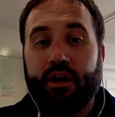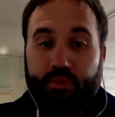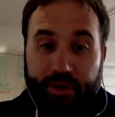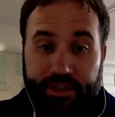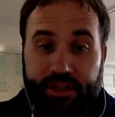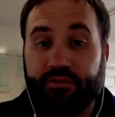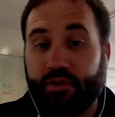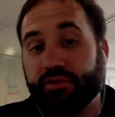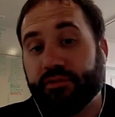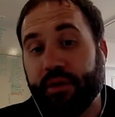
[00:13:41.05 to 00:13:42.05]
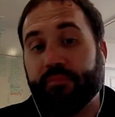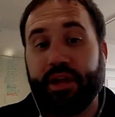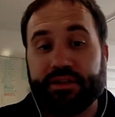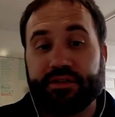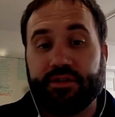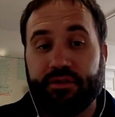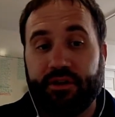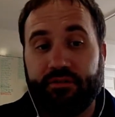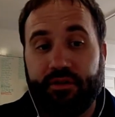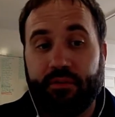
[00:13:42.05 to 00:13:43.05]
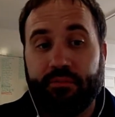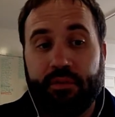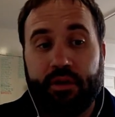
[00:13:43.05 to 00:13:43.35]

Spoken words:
We did grow some hemp last year on our farm.